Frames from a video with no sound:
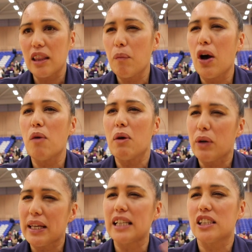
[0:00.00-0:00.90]
at the moment.
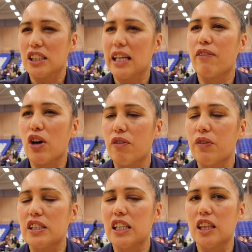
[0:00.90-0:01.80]
We need to just have
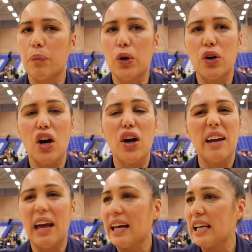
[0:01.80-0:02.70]
confidence, let the ball go.
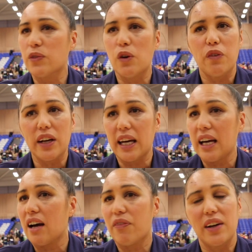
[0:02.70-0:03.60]
And as for
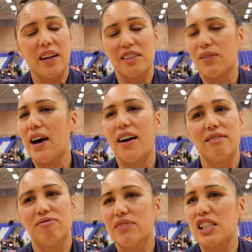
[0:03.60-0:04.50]
Vicky, I think,
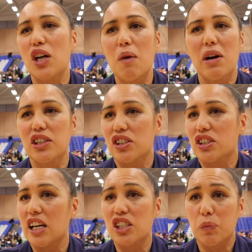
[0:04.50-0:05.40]
well, there's not much to
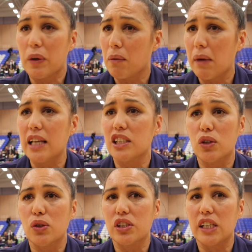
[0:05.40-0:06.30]
say. She's been
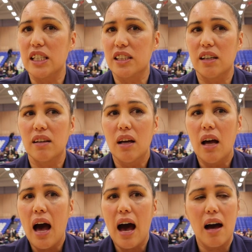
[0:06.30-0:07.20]
amazing all season
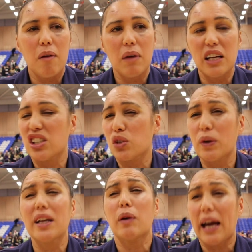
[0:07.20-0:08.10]
and just
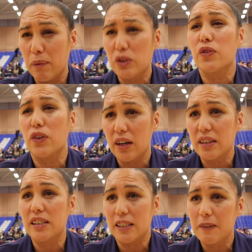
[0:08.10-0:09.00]
winning games for us.